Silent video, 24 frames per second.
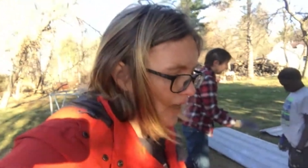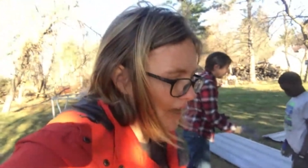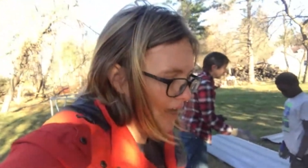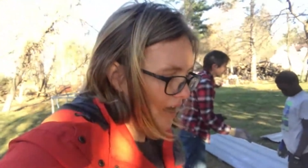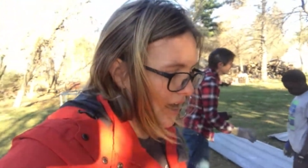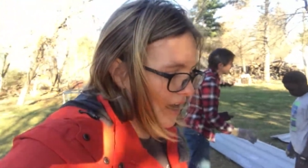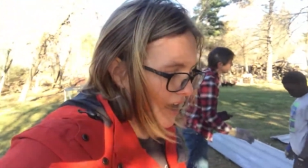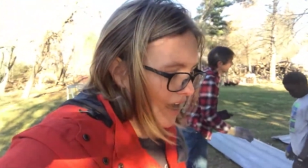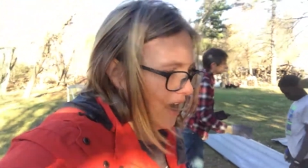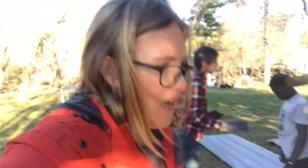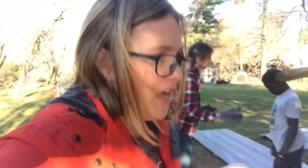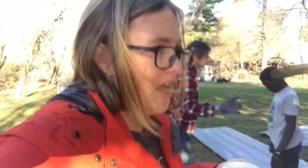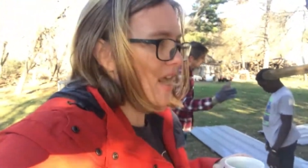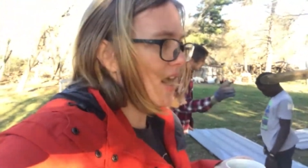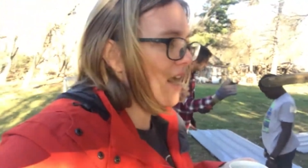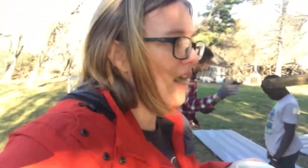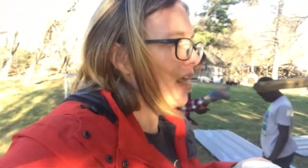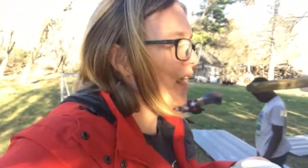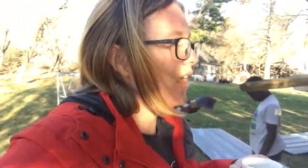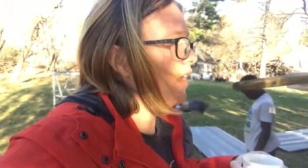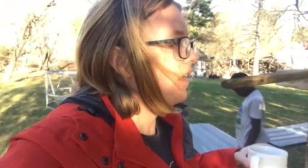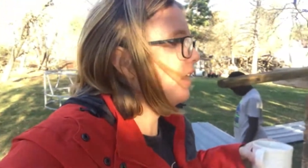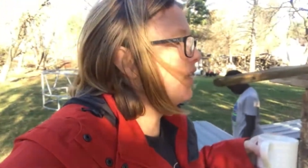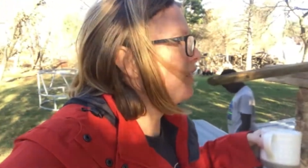
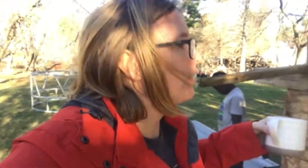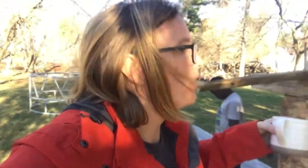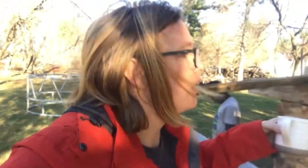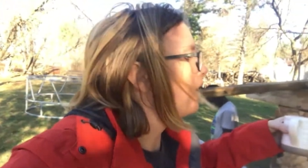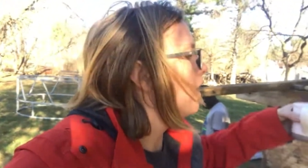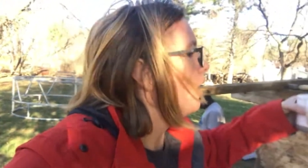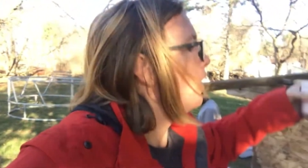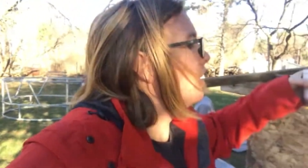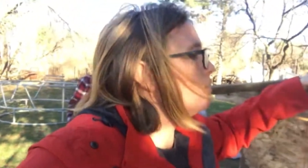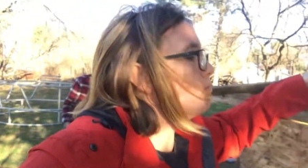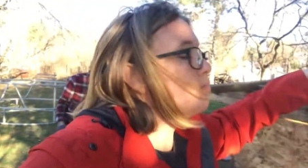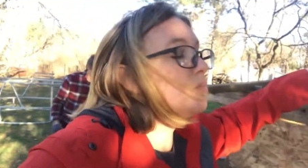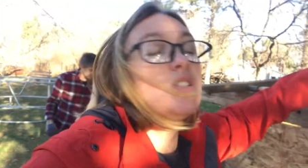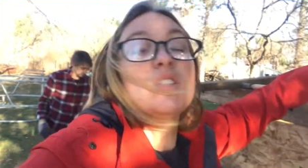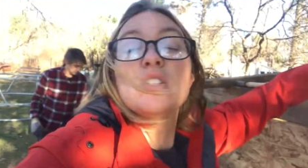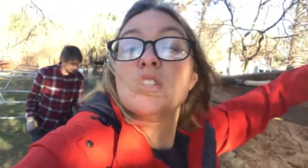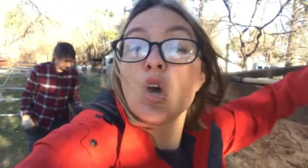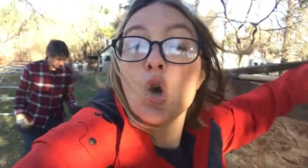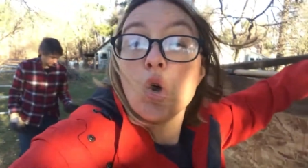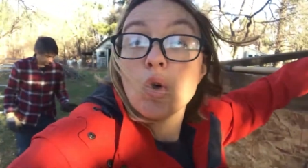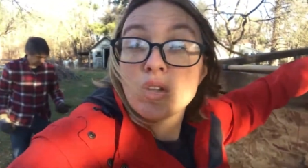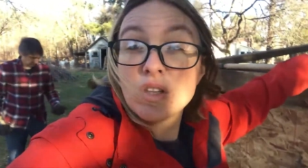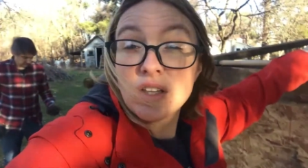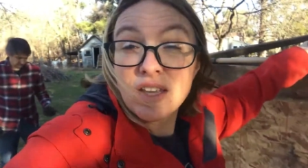and I'm
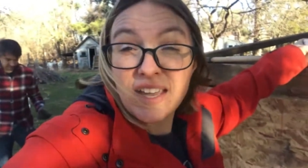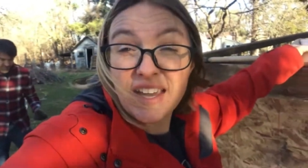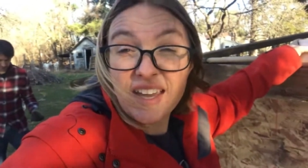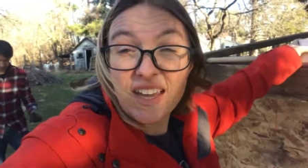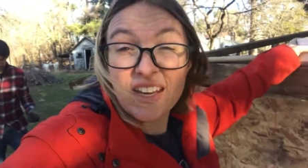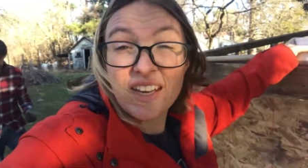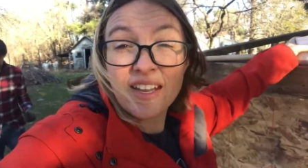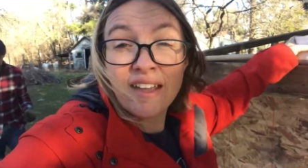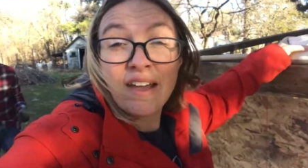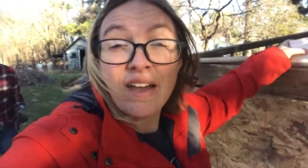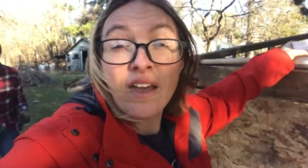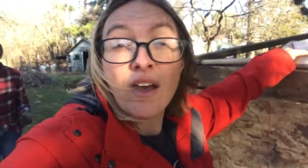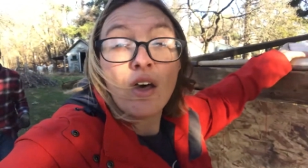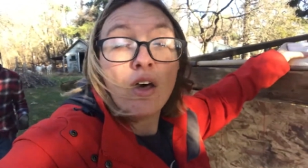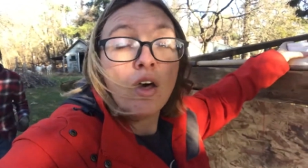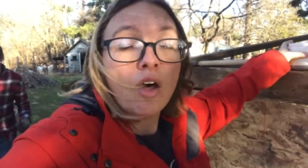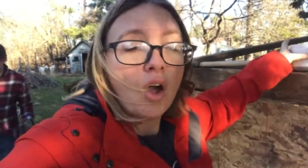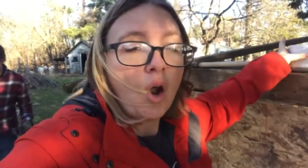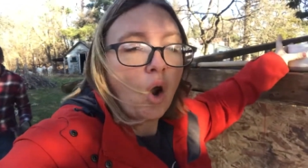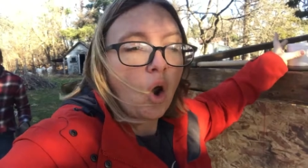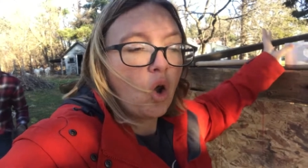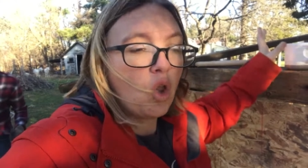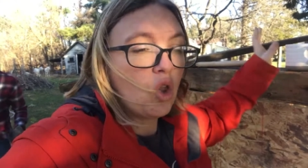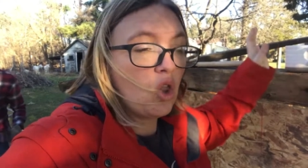so glad
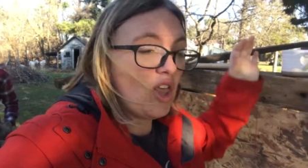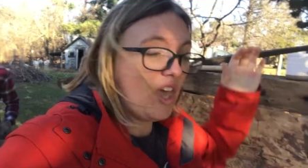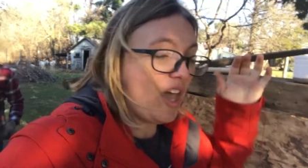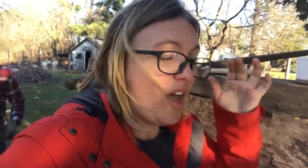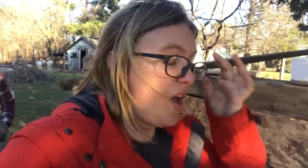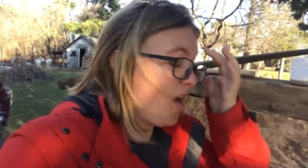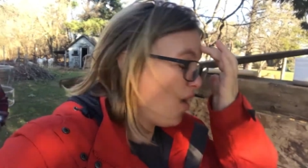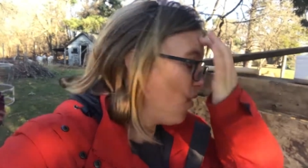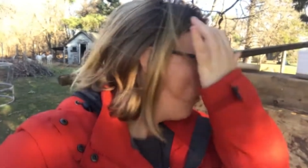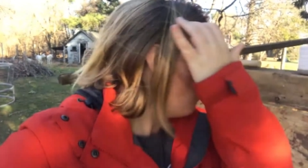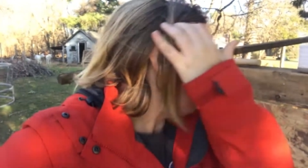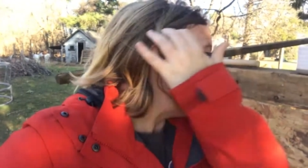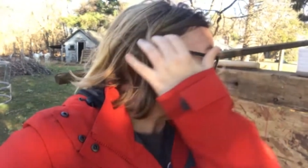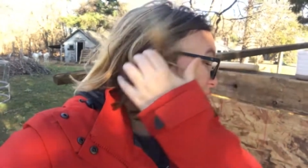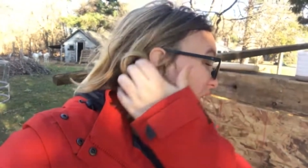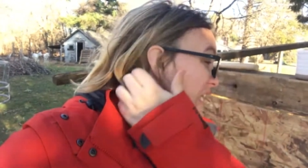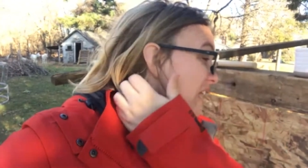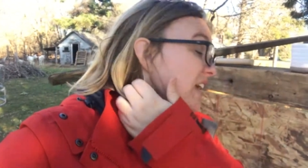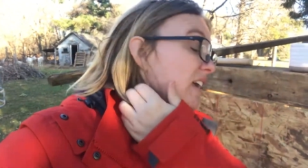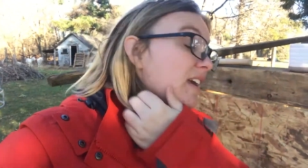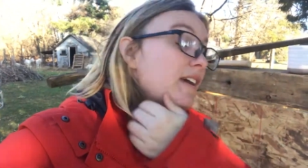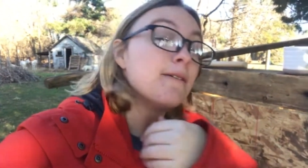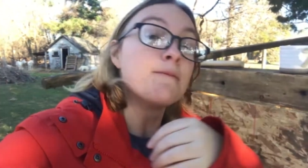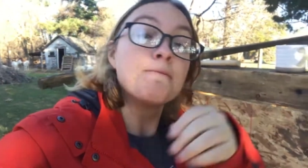that
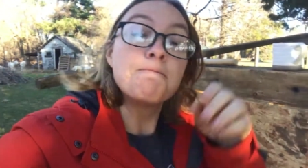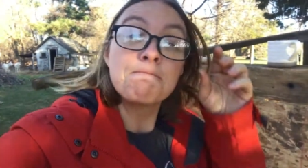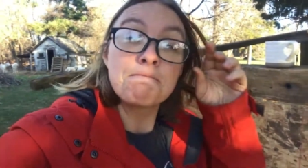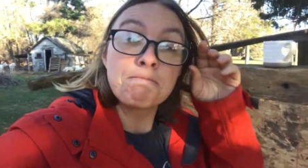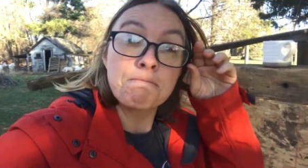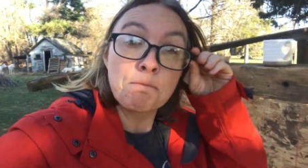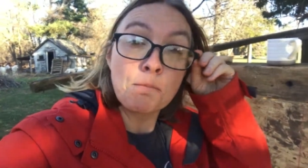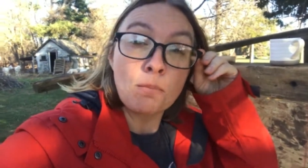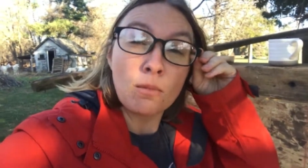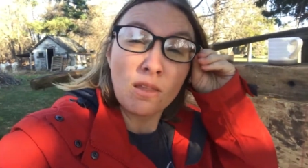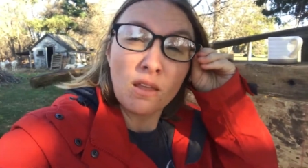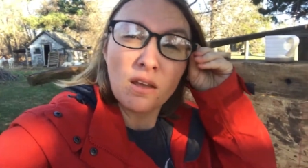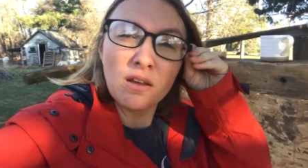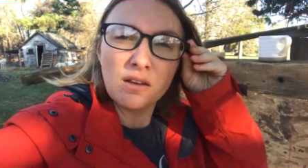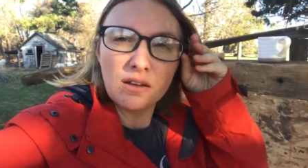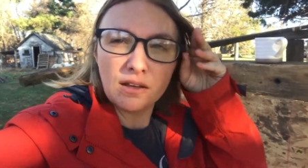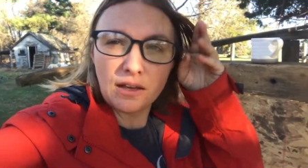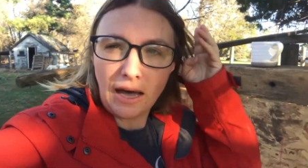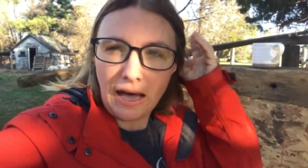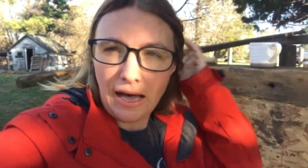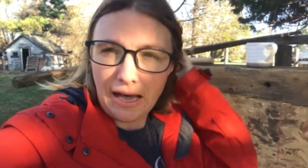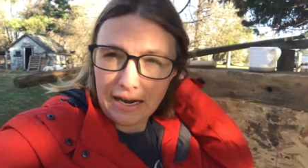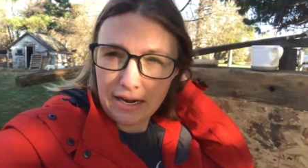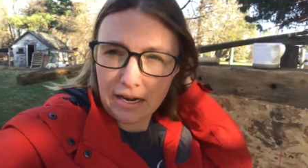we
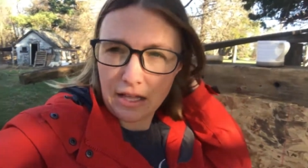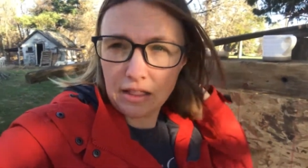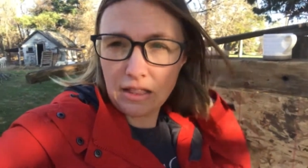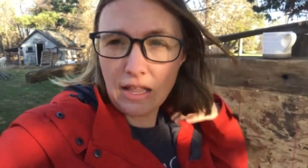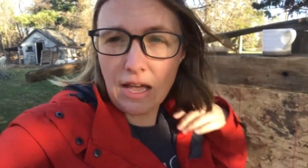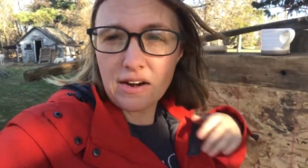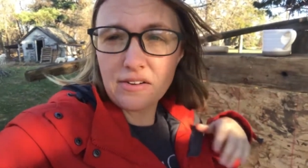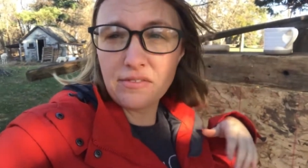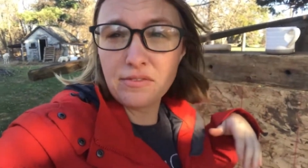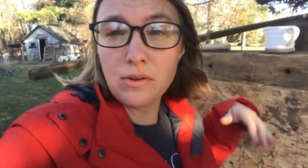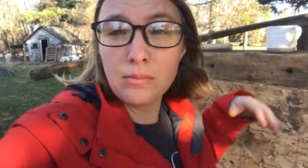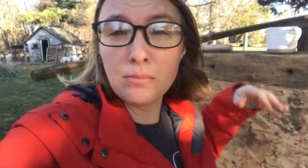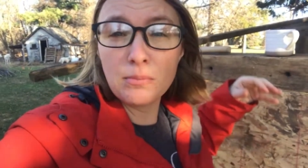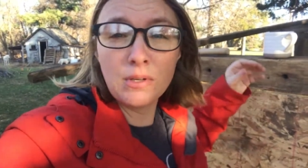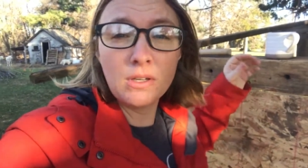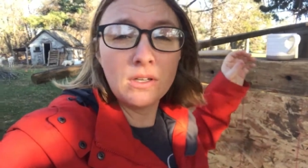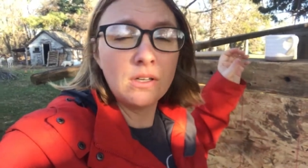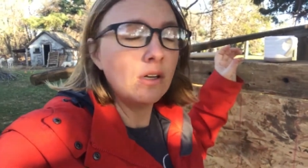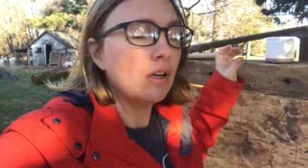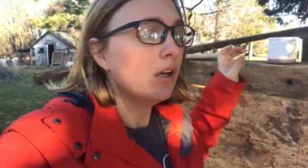got a lot of them.